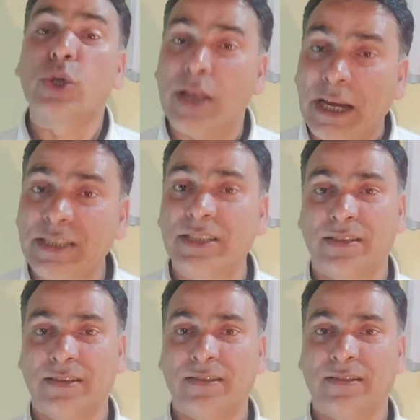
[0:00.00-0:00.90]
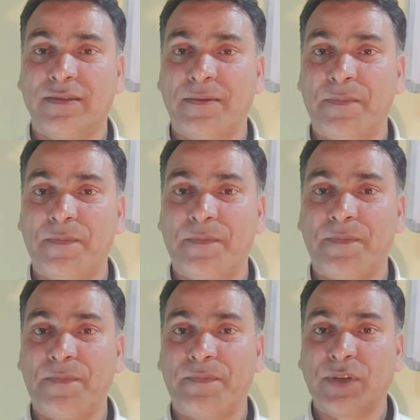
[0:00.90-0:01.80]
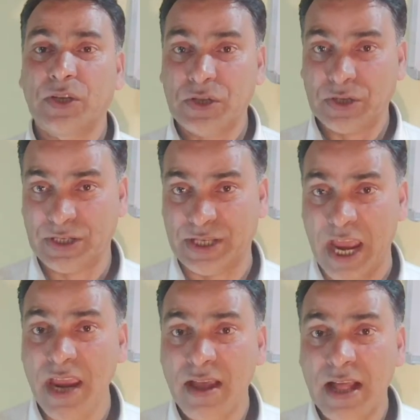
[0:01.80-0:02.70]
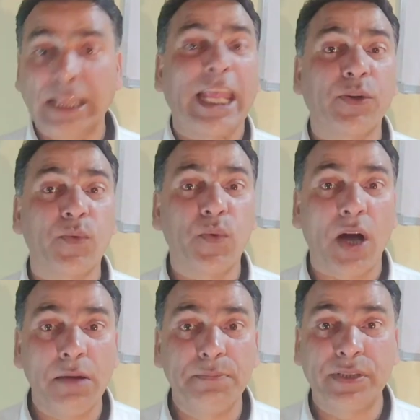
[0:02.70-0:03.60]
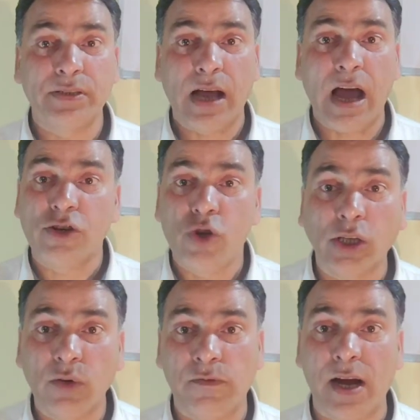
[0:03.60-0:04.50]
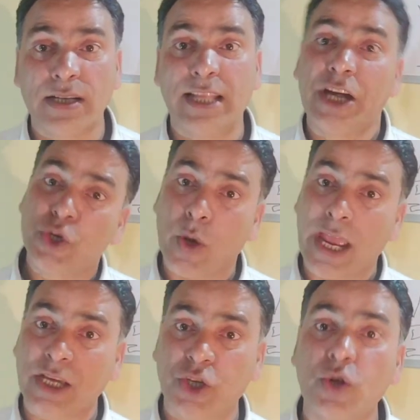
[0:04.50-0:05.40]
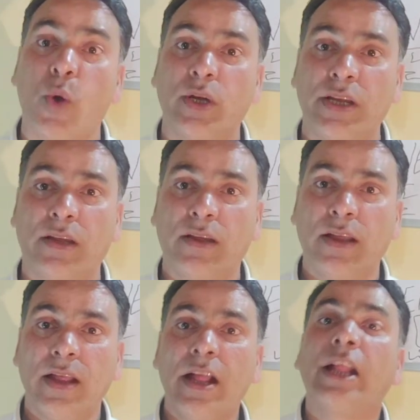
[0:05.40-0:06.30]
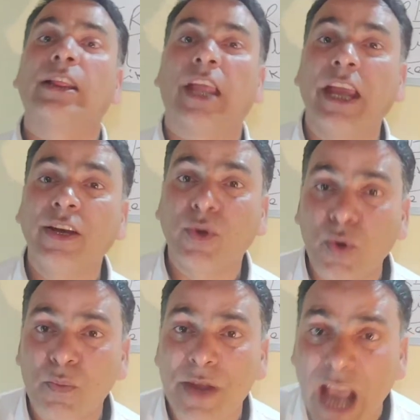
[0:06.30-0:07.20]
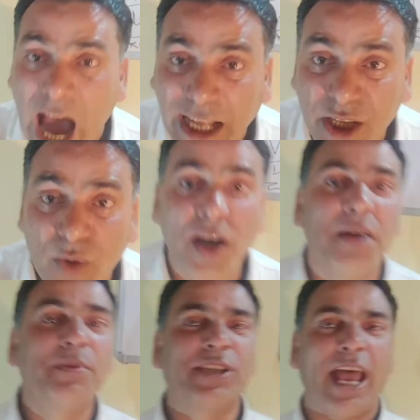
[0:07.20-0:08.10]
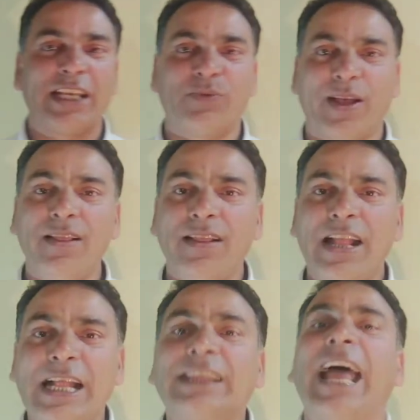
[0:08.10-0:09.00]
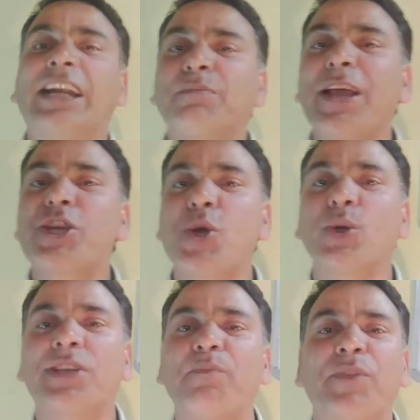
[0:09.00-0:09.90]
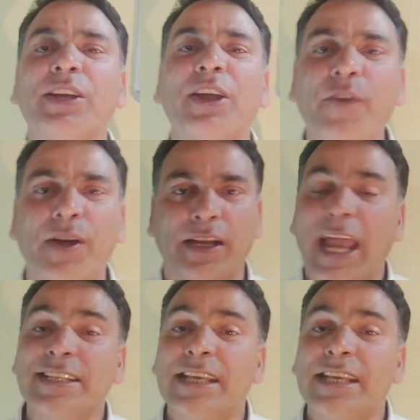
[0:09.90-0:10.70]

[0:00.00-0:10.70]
So let's say that verbs are not the words that show action only. There could be other verbs as well that may show something different.